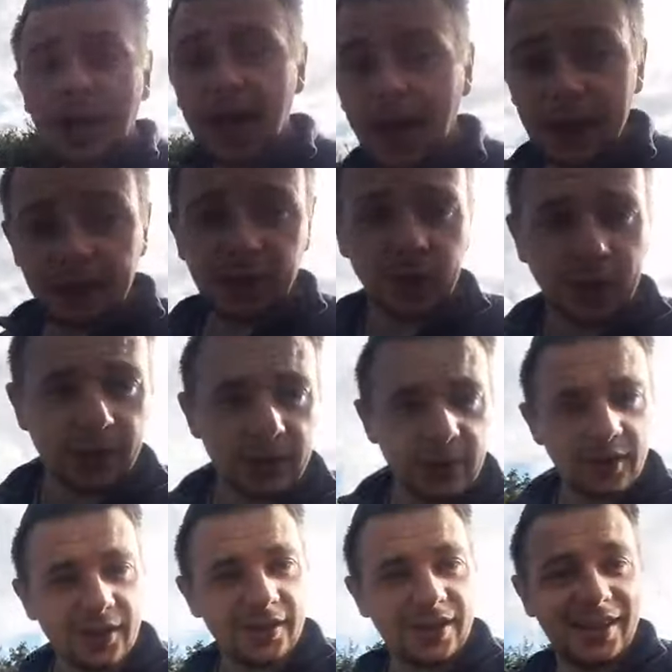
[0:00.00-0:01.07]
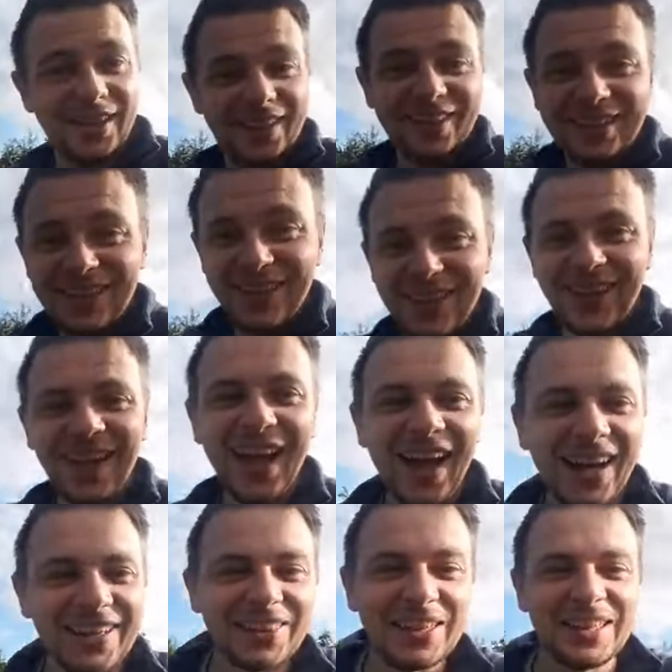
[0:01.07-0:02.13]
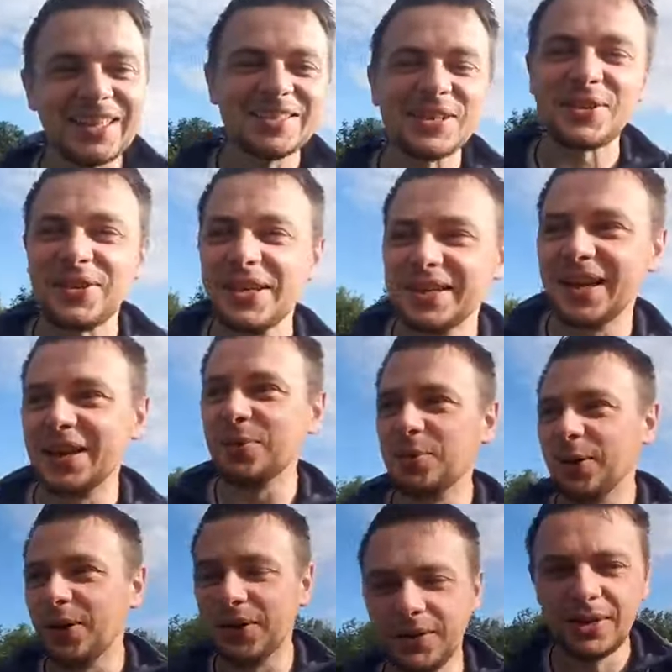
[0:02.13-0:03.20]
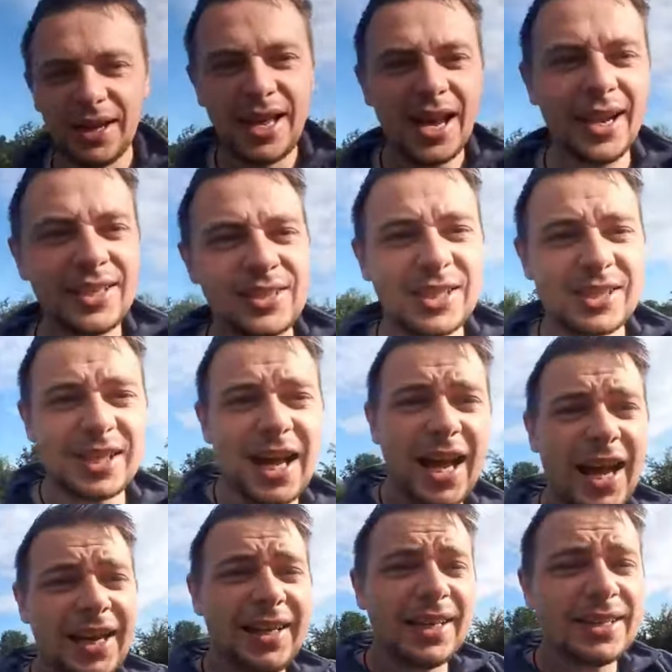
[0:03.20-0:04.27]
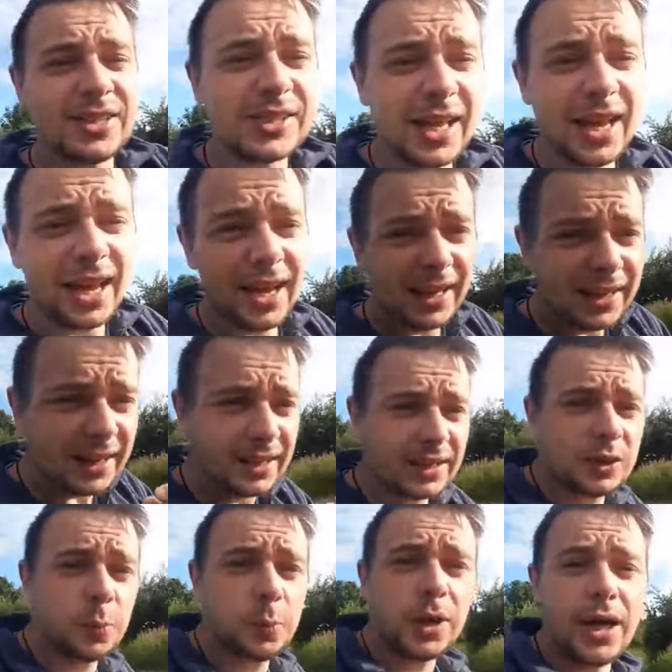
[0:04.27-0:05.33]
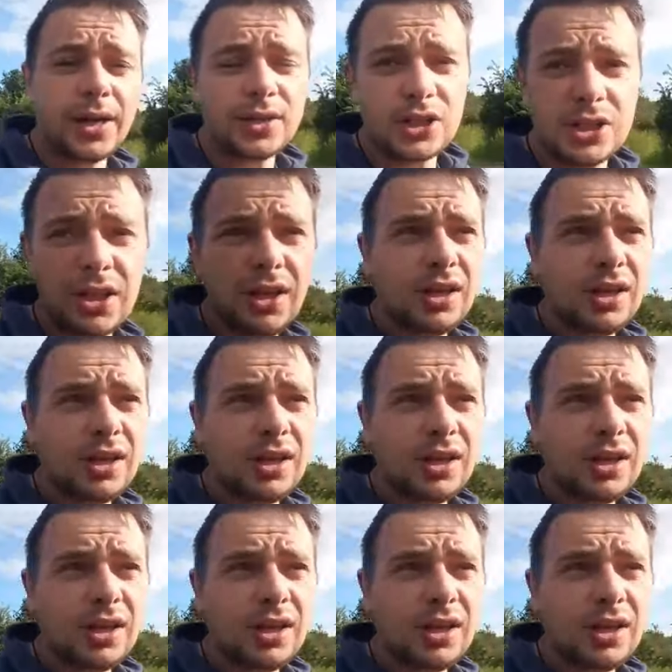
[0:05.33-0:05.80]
I think I think it's a green hellebore, and it's a tiny little patch.